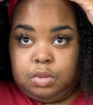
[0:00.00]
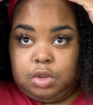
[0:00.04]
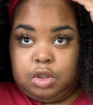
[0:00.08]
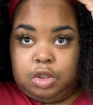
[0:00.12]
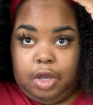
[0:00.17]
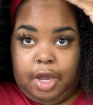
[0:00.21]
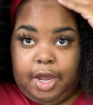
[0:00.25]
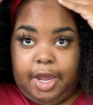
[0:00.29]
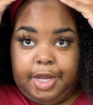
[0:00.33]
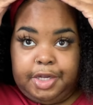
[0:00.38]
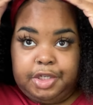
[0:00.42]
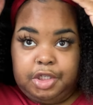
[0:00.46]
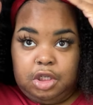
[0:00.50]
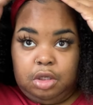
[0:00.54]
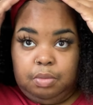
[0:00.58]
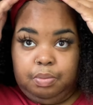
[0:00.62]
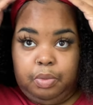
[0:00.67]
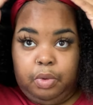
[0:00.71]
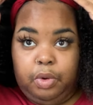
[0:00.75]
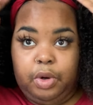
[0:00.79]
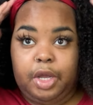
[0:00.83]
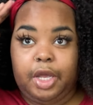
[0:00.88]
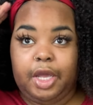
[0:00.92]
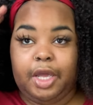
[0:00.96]
So I actually
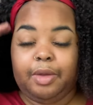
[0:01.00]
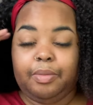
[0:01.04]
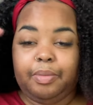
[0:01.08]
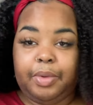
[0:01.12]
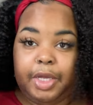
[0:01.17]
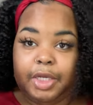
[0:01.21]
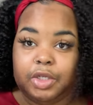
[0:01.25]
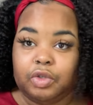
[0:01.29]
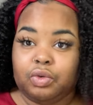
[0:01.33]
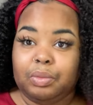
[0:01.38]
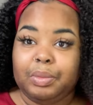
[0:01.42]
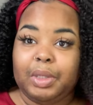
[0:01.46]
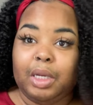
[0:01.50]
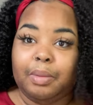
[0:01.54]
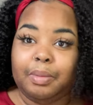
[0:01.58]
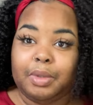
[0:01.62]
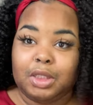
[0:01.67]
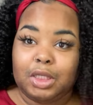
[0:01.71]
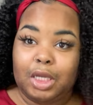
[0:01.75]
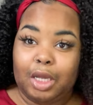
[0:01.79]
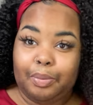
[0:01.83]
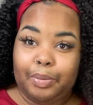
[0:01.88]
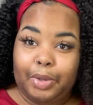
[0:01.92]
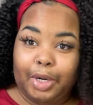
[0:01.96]
bought headbands from
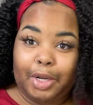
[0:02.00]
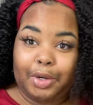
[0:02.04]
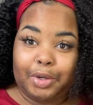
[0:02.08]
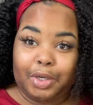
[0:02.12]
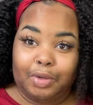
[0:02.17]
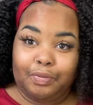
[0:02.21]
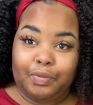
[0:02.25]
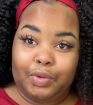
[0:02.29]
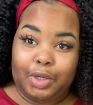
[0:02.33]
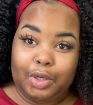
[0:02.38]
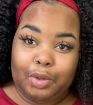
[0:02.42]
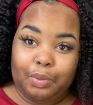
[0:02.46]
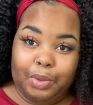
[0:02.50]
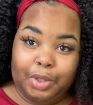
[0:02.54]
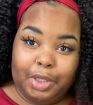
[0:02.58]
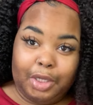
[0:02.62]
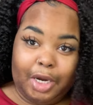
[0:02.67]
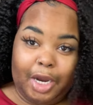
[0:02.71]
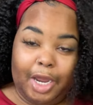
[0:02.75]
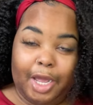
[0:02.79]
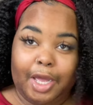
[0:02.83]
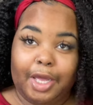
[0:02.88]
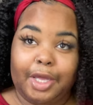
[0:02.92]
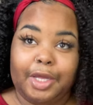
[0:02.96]
Amazon, but I don't even know where
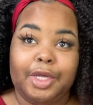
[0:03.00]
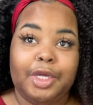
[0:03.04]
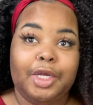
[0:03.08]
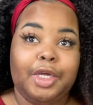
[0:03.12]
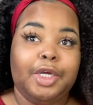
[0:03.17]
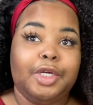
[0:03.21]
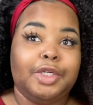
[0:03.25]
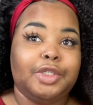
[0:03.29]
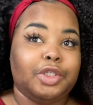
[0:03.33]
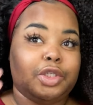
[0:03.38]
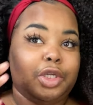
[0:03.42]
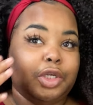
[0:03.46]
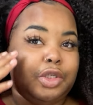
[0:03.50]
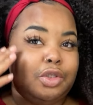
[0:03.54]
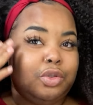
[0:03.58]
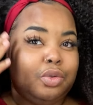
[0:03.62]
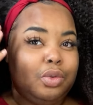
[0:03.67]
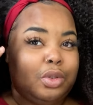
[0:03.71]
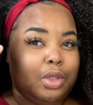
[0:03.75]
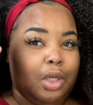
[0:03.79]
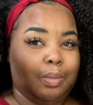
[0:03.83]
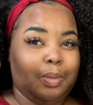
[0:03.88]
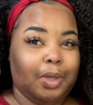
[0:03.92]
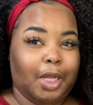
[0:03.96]
they're at. So you can
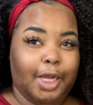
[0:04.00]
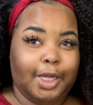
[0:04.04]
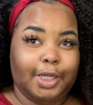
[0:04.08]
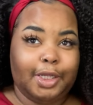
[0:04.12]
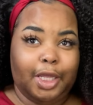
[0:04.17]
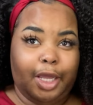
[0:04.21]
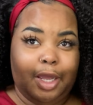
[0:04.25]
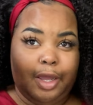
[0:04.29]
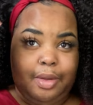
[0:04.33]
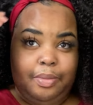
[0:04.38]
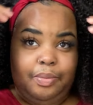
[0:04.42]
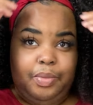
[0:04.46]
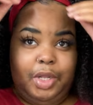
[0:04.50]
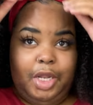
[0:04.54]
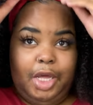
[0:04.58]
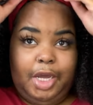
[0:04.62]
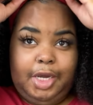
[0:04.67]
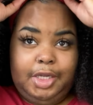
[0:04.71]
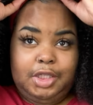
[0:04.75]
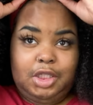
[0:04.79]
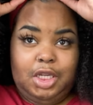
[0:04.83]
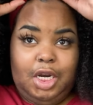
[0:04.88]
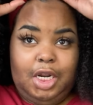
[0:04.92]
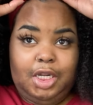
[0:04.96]
do something like that. But
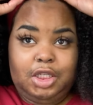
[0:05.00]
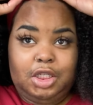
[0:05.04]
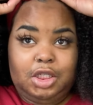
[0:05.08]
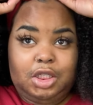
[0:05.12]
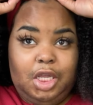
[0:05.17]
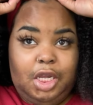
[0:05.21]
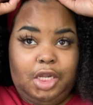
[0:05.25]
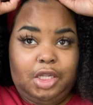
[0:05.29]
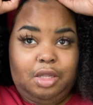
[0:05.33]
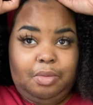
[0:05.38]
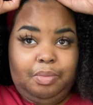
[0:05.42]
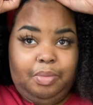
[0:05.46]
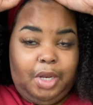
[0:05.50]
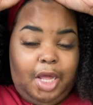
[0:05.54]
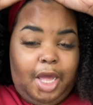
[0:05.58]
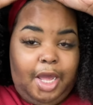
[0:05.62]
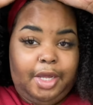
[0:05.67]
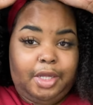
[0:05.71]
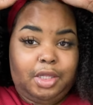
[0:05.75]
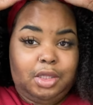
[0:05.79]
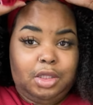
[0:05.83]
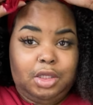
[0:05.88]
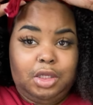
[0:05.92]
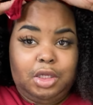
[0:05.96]
like I said, I just like the
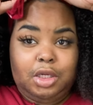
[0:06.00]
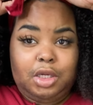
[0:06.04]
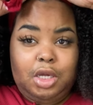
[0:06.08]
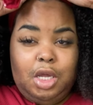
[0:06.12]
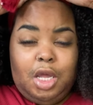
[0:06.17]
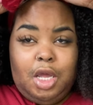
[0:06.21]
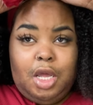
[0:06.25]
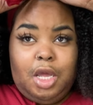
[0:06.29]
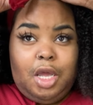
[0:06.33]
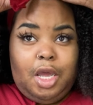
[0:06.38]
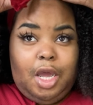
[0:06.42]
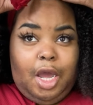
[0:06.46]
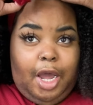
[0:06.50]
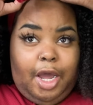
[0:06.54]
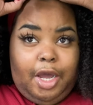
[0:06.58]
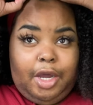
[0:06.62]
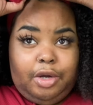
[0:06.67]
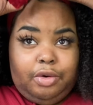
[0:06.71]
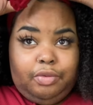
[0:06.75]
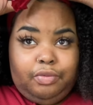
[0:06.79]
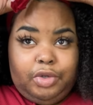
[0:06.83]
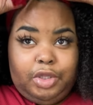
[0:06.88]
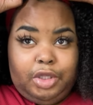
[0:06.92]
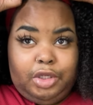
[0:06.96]
black look.
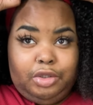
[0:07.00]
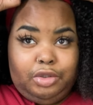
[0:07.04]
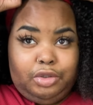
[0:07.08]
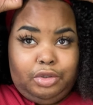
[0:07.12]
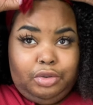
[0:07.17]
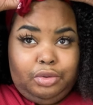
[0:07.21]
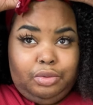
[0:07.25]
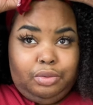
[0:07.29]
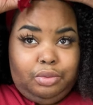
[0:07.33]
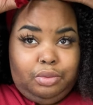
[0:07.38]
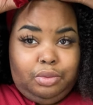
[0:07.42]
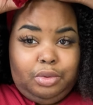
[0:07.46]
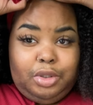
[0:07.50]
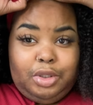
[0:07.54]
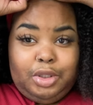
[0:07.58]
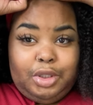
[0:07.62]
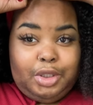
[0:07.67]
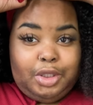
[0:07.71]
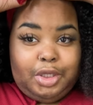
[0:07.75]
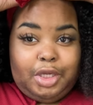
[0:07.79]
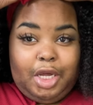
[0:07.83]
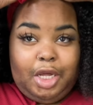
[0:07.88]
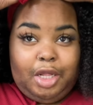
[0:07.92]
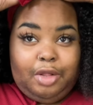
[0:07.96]
I don't really do
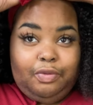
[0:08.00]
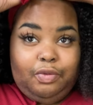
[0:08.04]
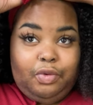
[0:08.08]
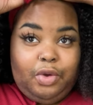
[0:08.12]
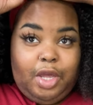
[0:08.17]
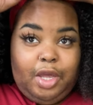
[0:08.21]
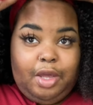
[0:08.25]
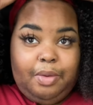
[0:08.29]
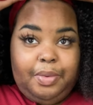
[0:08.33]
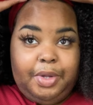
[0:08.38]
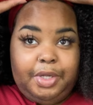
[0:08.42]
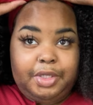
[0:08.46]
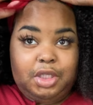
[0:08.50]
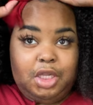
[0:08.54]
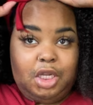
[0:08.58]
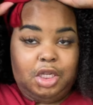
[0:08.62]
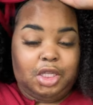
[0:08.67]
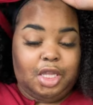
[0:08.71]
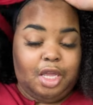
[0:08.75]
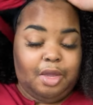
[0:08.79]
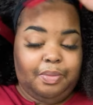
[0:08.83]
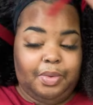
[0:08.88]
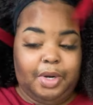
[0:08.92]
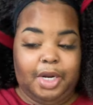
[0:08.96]
colorful headbands
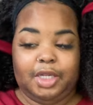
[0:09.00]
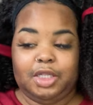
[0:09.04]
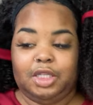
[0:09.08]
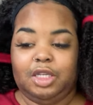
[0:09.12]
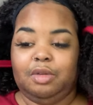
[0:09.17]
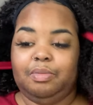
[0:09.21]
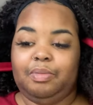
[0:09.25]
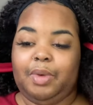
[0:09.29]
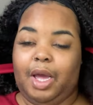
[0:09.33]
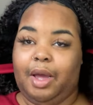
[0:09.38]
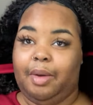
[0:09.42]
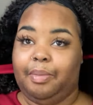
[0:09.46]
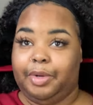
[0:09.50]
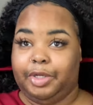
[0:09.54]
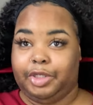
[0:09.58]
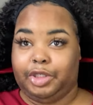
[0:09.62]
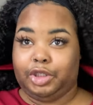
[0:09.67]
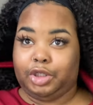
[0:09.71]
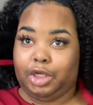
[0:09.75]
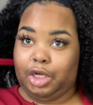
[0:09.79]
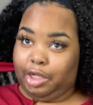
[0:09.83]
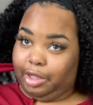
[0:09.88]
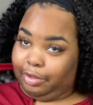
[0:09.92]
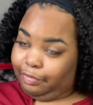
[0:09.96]
like that, but I did buy a
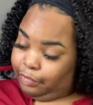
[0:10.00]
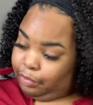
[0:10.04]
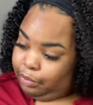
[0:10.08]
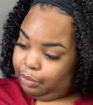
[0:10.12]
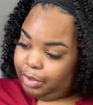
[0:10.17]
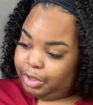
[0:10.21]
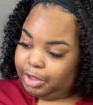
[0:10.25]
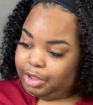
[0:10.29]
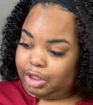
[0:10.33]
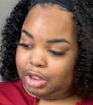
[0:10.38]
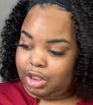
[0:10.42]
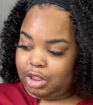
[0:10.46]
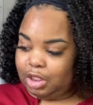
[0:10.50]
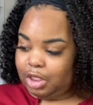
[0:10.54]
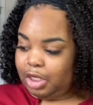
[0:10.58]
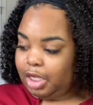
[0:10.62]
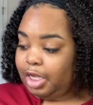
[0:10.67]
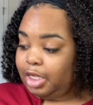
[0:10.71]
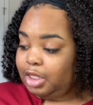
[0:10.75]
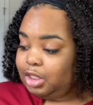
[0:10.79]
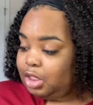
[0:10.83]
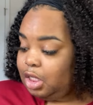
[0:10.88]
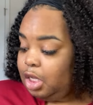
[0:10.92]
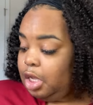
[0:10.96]
bunch of colorful ones just in
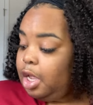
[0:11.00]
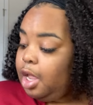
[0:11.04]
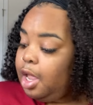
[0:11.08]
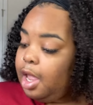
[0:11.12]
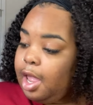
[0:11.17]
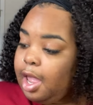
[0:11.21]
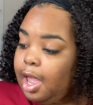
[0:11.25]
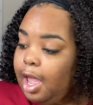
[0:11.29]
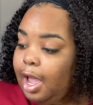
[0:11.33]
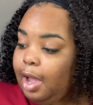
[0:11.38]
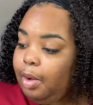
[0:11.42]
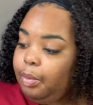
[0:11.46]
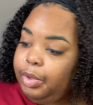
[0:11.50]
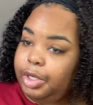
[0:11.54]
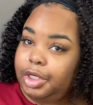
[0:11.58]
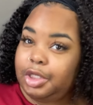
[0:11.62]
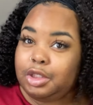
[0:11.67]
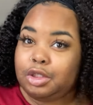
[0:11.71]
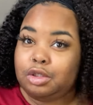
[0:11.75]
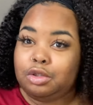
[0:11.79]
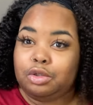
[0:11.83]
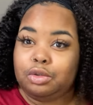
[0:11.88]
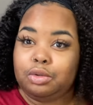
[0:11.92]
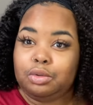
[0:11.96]
case I
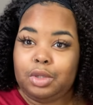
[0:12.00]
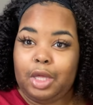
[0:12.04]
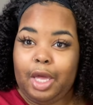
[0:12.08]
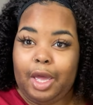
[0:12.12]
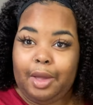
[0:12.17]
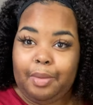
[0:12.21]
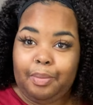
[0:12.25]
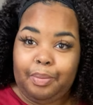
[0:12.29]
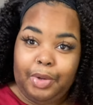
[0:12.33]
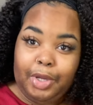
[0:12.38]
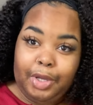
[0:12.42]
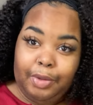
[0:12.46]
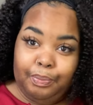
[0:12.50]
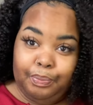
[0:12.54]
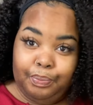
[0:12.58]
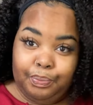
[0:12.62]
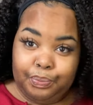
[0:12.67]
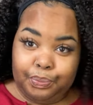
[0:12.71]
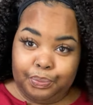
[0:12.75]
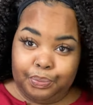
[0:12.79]
wanted to do that. But